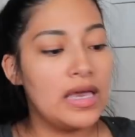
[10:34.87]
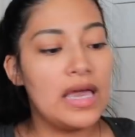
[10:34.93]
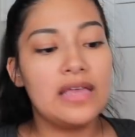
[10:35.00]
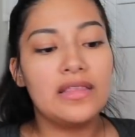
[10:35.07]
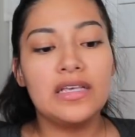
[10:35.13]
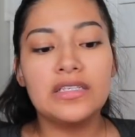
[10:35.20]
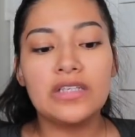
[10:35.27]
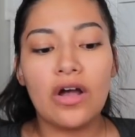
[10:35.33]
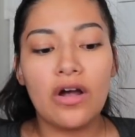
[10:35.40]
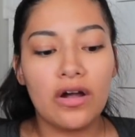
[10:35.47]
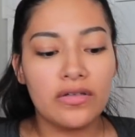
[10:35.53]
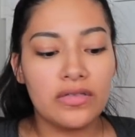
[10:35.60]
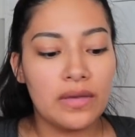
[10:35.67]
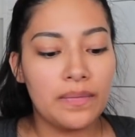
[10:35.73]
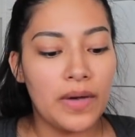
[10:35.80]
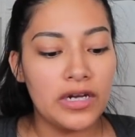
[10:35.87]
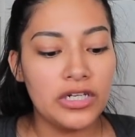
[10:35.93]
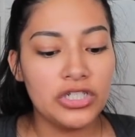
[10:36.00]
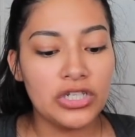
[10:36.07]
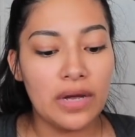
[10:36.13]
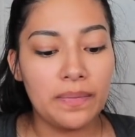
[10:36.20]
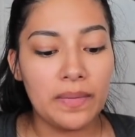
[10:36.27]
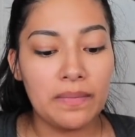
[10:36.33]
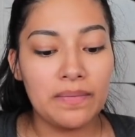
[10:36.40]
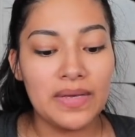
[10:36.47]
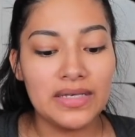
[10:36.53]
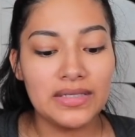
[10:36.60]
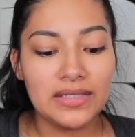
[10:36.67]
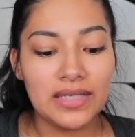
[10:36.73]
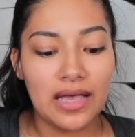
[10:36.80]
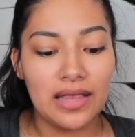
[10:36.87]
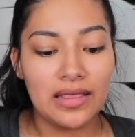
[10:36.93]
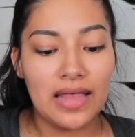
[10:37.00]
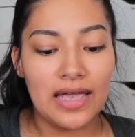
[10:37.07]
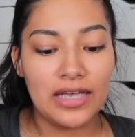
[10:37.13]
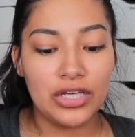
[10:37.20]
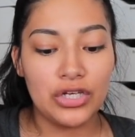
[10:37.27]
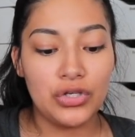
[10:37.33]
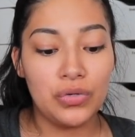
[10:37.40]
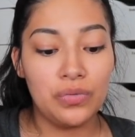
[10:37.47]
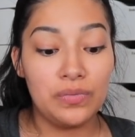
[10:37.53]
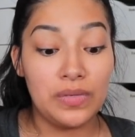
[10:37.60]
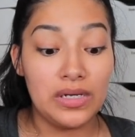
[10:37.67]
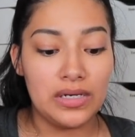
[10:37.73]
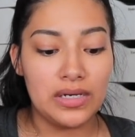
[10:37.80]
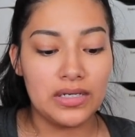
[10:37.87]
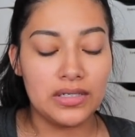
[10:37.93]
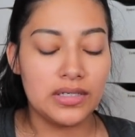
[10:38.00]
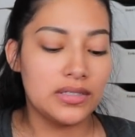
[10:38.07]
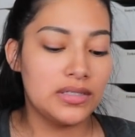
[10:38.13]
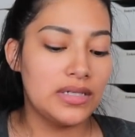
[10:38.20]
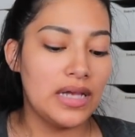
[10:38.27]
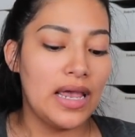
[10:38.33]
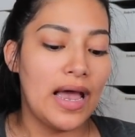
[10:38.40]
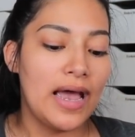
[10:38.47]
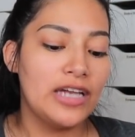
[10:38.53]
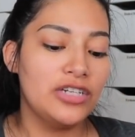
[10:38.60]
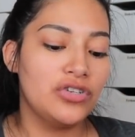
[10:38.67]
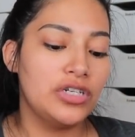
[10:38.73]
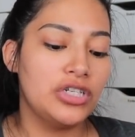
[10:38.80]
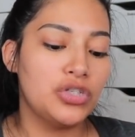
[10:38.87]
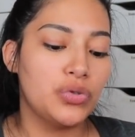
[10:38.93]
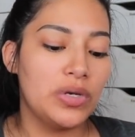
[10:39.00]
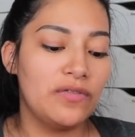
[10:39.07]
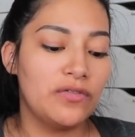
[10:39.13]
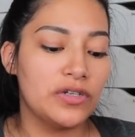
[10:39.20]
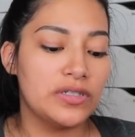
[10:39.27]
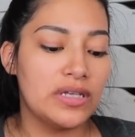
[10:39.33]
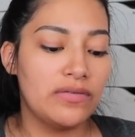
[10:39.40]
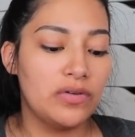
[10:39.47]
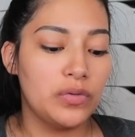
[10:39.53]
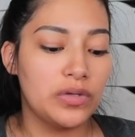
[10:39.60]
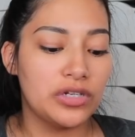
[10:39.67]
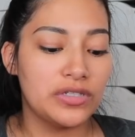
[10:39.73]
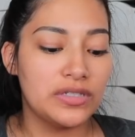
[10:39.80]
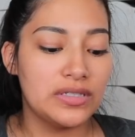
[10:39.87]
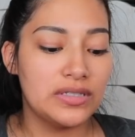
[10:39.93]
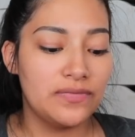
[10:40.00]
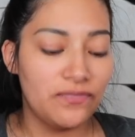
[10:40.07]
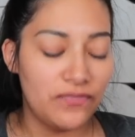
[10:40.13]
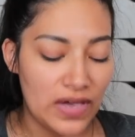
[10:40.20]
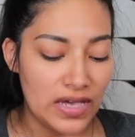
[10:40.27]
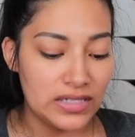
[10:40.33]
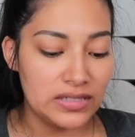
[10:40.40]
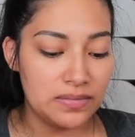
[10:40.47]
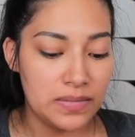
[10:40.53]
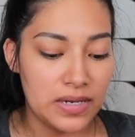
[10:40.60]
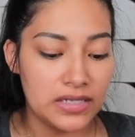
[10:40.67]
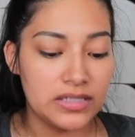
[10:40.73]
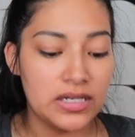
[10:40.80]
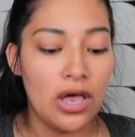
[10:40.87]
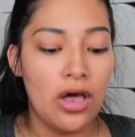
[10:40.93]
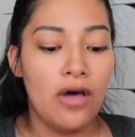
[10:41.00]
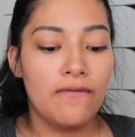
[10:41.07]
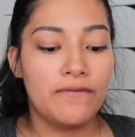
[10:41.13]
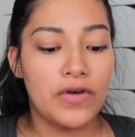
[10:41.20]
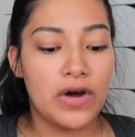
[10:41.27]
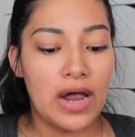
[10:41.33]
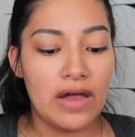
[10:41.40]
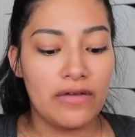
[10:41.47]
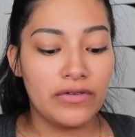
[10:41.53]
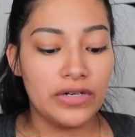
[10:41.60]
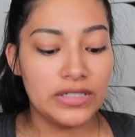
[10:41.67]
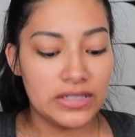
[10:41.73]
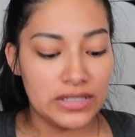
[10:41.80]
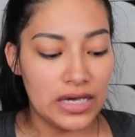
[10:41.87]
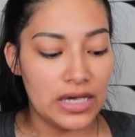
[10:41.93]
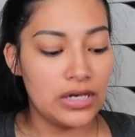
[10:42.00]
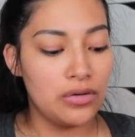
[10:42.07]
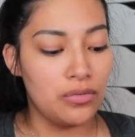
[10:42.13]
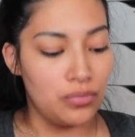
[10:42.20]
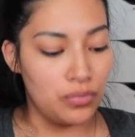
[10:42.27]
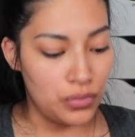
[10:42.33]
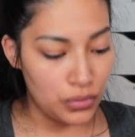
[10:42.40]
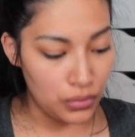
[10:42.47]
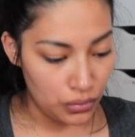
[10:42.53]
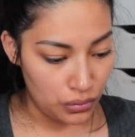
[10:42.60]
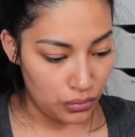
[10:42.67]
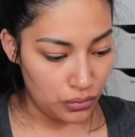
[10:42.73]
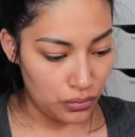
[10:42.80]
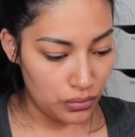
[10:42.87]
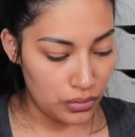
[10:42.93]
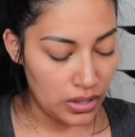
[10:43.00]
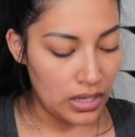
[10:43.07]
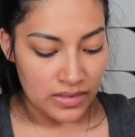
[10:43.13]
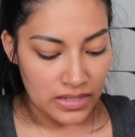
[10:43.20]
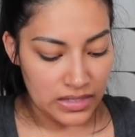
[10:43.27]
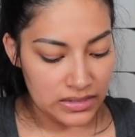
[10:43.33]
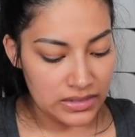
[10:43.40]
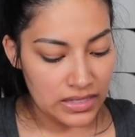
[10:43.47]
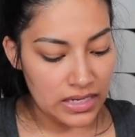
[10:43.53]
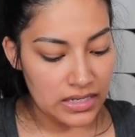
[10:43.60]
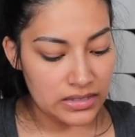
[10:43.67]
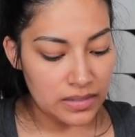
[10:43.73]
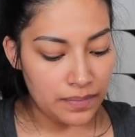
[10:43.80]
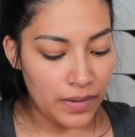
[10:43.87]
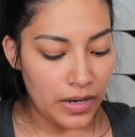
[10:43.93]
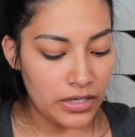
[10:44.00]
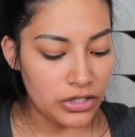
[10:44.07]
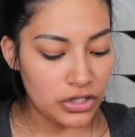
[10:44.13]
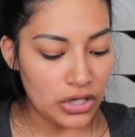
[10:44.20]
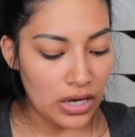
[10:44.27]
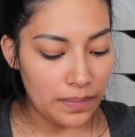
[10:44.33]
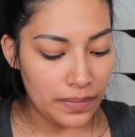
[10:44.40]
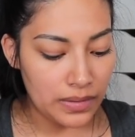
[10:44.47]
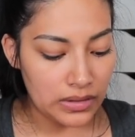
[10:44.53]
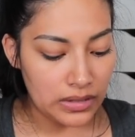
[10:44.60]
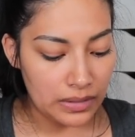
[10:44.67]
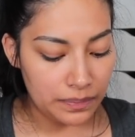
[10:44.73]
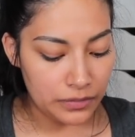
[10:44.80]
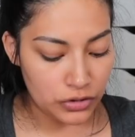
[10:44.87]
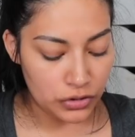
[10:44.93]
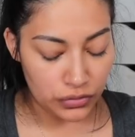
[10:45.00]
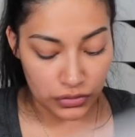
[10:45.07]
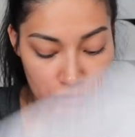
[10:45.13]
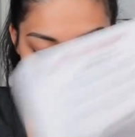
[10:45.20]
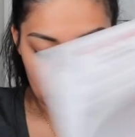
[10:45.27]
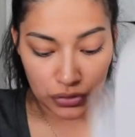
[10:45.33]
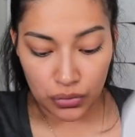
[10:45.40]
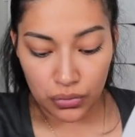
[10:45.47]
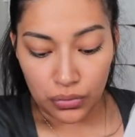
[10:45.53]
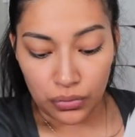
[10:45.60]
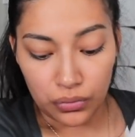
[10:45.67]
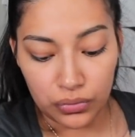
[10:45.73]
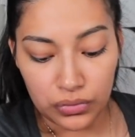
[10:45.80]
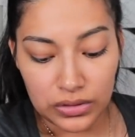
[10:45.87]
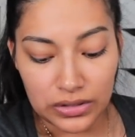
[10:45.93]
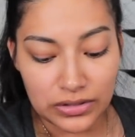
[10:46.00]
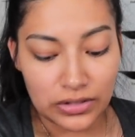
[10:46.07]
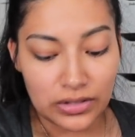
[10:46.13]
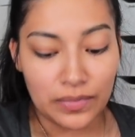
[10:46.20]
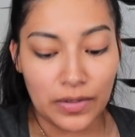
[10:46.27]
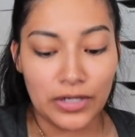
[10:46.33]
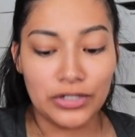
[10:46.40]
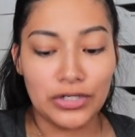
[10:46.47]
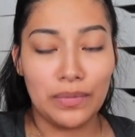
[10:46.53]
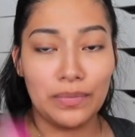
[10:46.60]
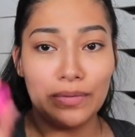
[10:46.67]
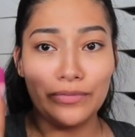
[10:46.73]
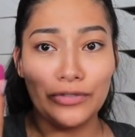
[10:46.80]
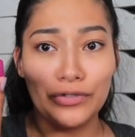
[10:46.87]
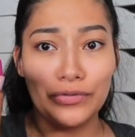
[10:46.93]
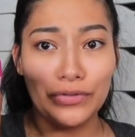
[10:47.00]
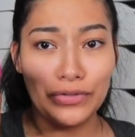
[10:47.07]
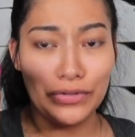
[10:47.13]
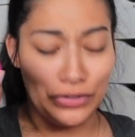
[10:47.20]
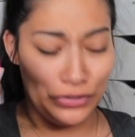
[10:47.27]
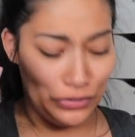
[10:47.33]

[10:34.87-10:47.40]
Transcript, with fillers: okay these are the body shop mist like you mean it stay hydrated 24 7 with their face mist for every skin mood. This says the Body Shop Lip Juicers. Ooh, these are the Body Shop Lip Juicers.